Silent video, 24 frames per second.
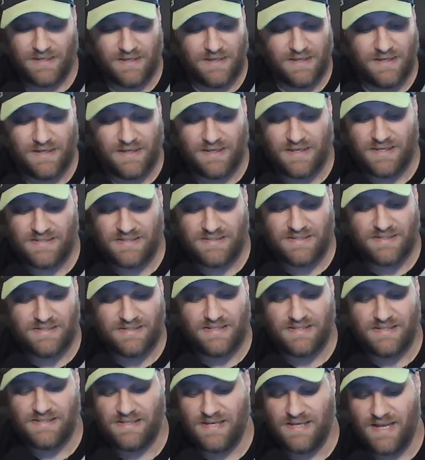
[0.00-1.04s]
against a
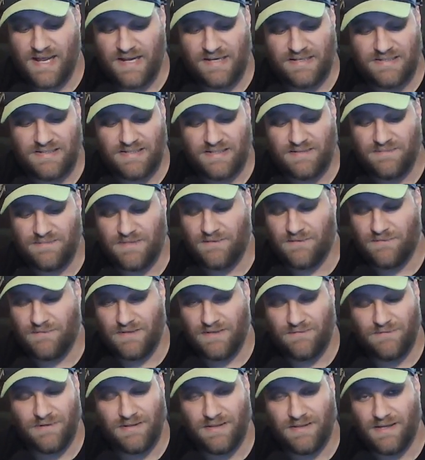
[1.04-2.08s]
Cincinnati team that
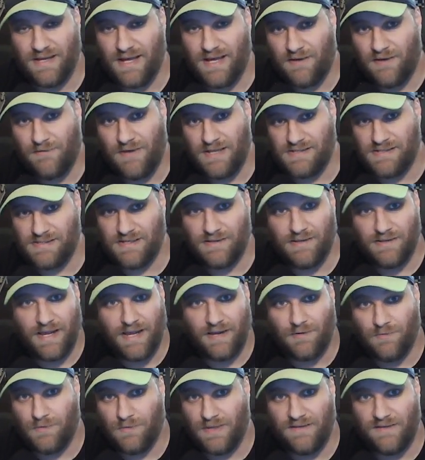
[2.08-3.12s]
we really got to wait till
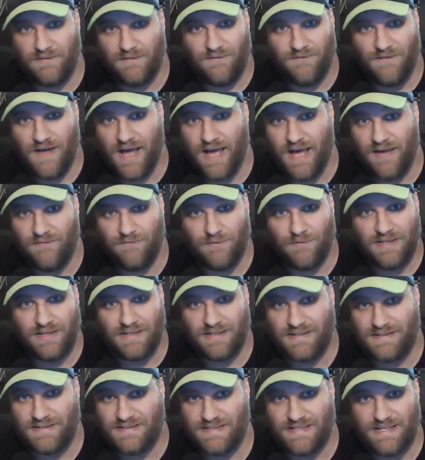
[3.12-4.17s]
like week five, week
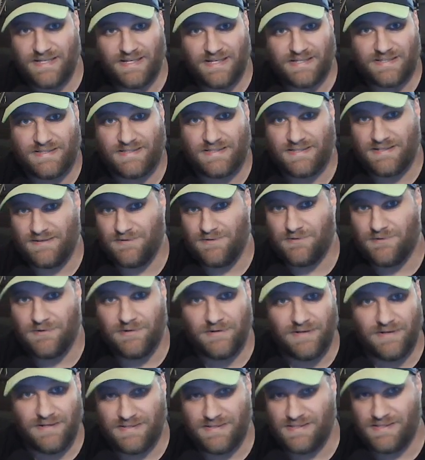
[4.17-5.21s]
six in
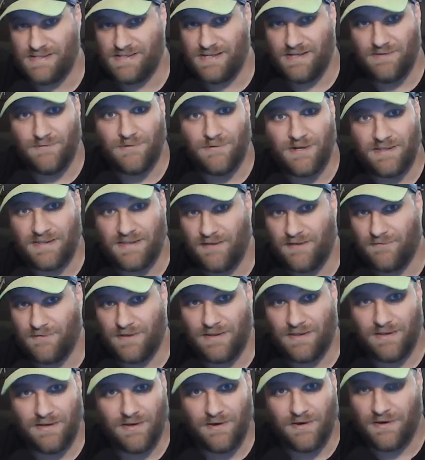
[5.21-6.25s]
order to see what they
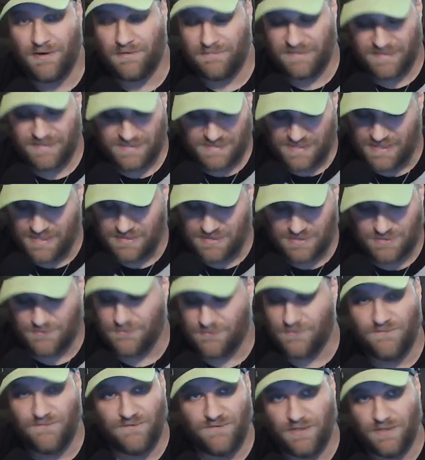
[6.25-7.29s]
really are, because they just
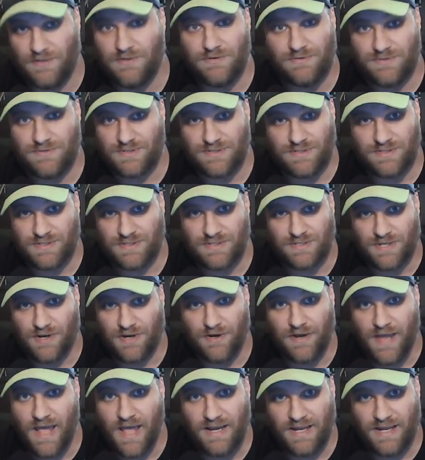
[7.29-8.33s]
refuse to
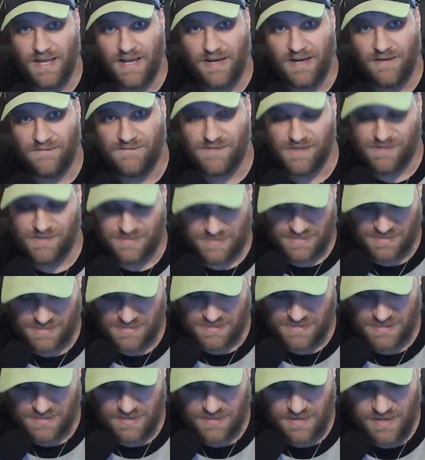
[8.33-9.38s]
start any NFL
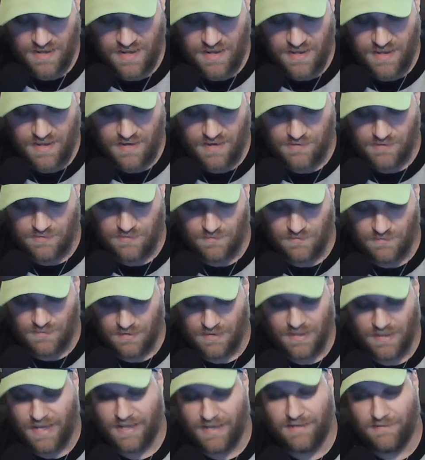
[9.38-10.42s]
season
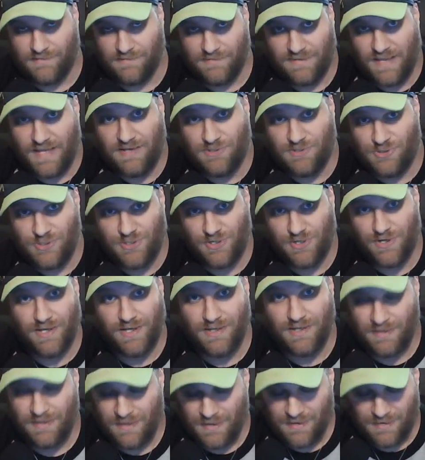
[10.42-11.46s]
like they should.
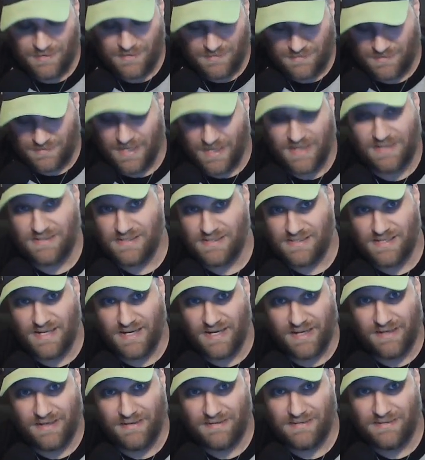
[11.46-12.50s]
Kansas
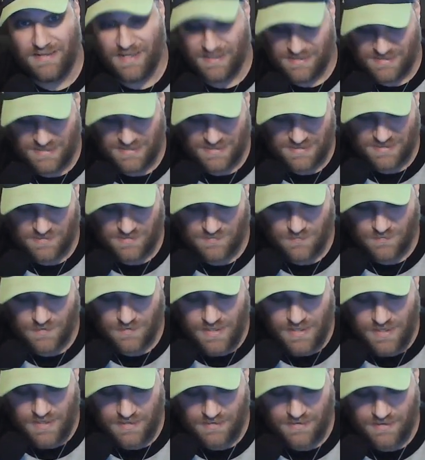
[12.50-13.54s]
City takes this
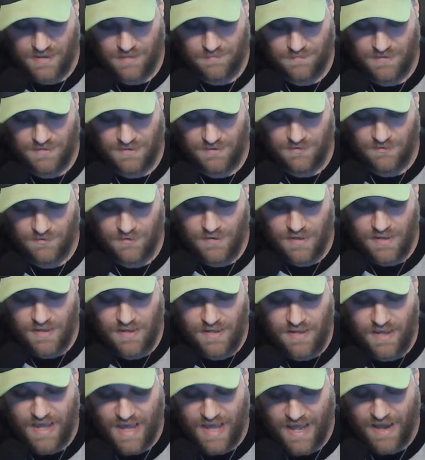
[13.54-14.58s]
W
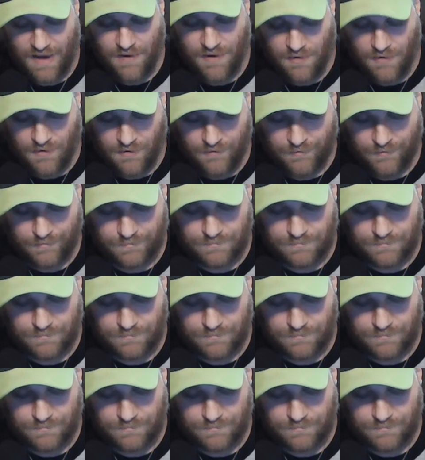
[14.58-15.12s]
at home.